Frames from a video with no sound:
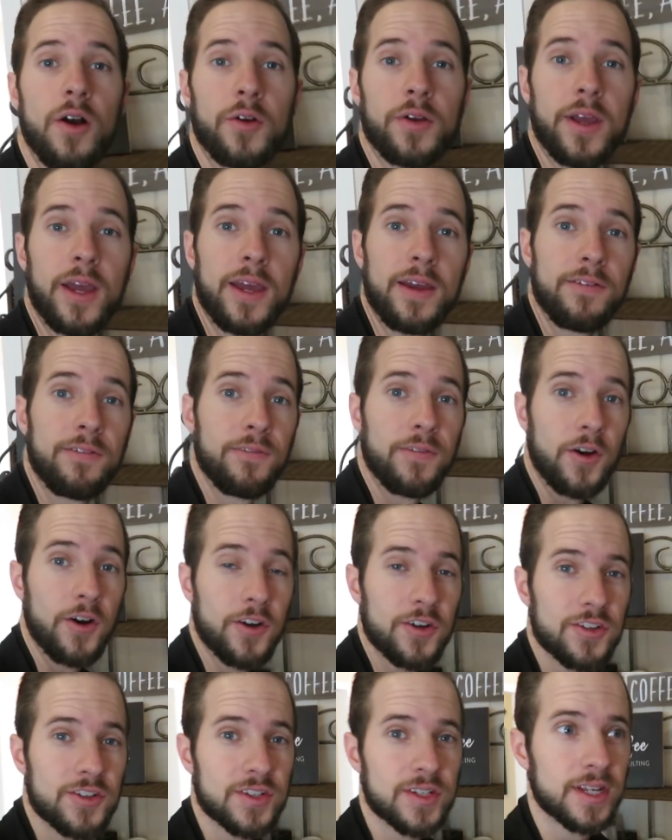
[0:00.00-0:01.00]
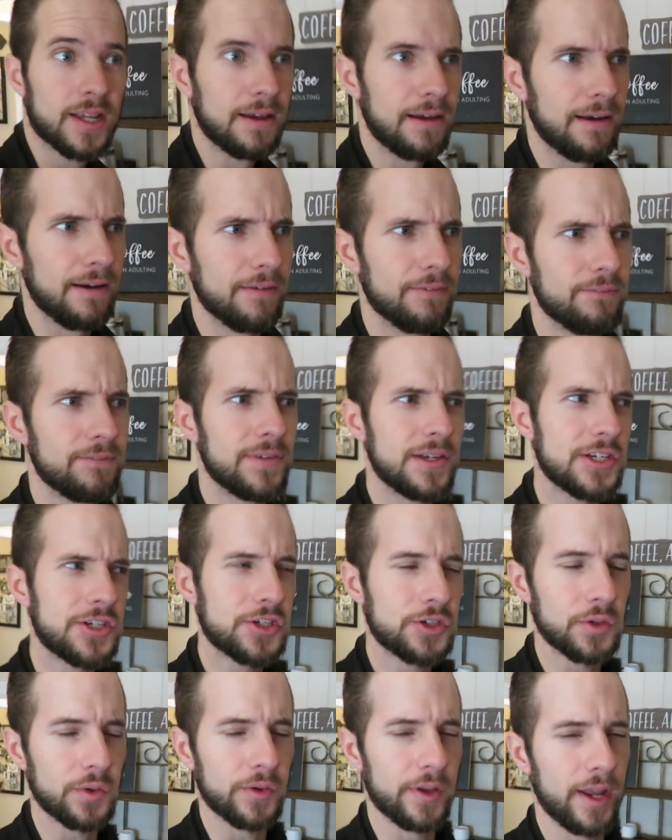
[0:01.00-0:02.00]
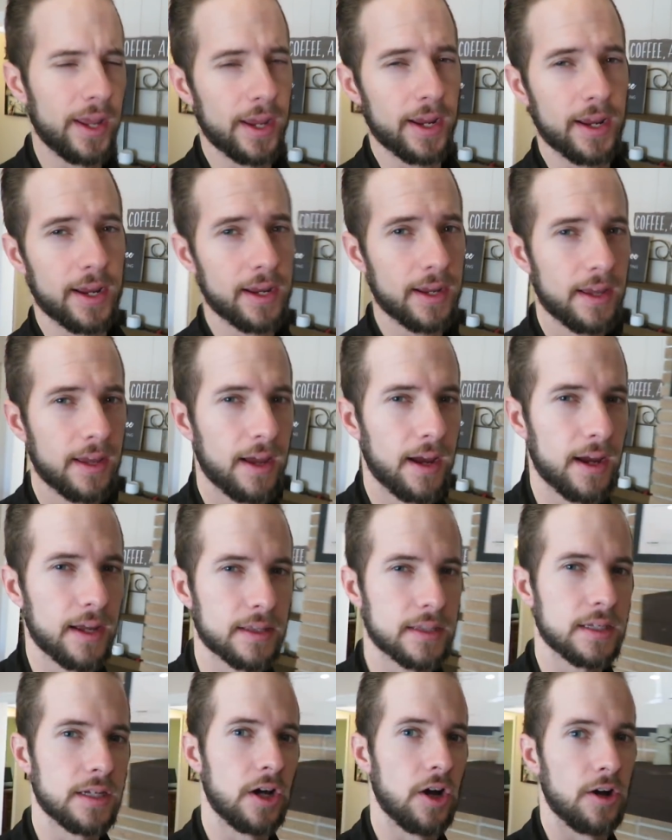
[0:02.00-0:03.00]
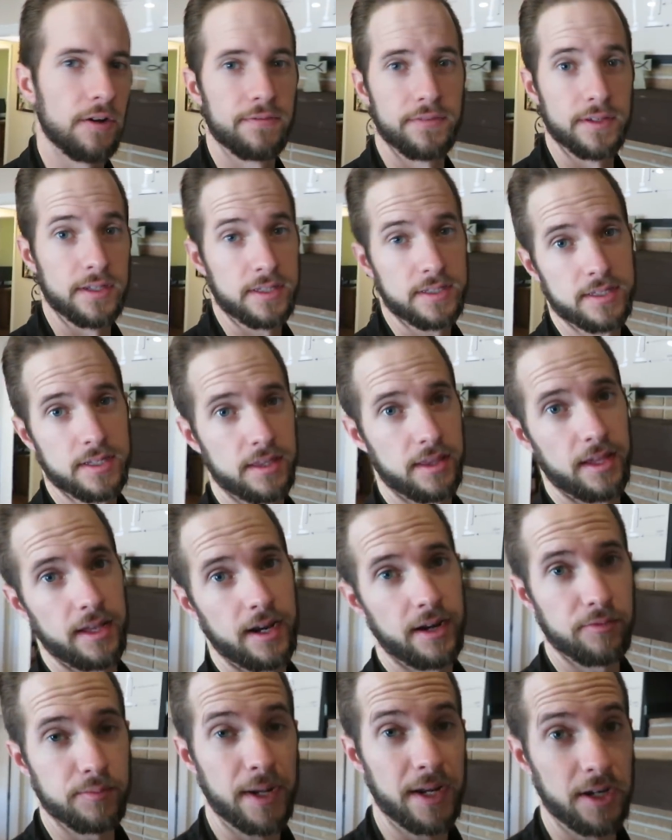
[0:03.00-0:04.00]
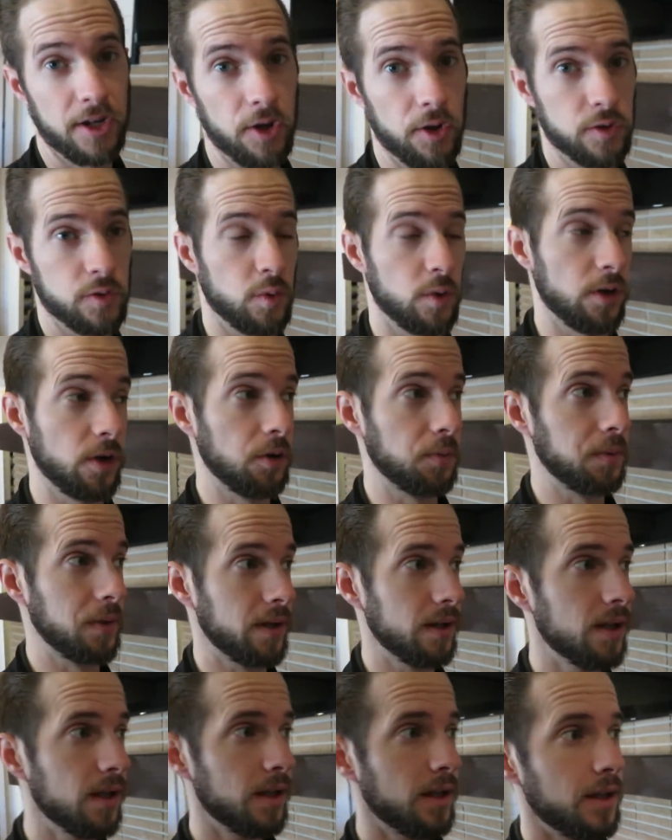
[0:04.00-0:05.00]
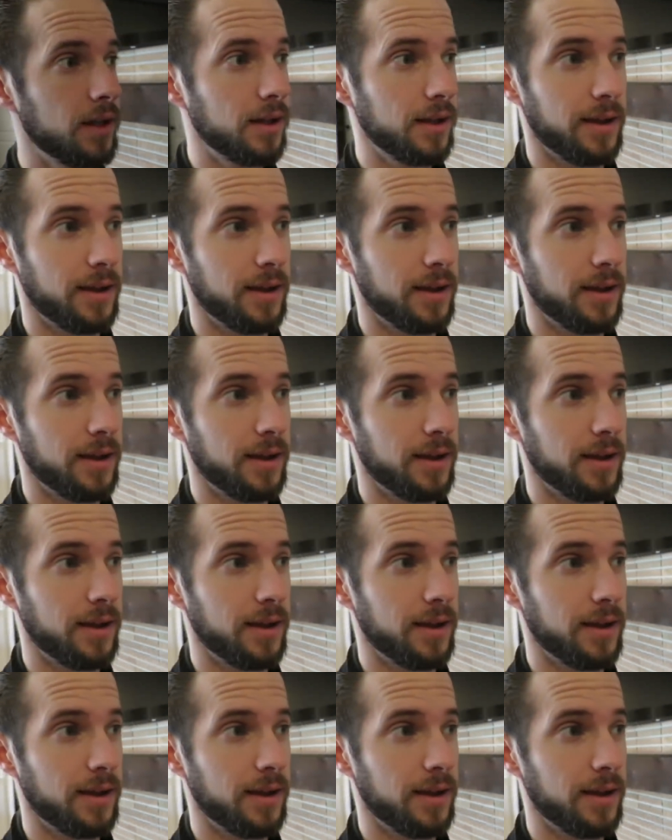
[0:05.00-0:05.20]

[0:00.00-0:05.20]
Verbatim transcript: Okay, first official day at the office that everybody knows we're open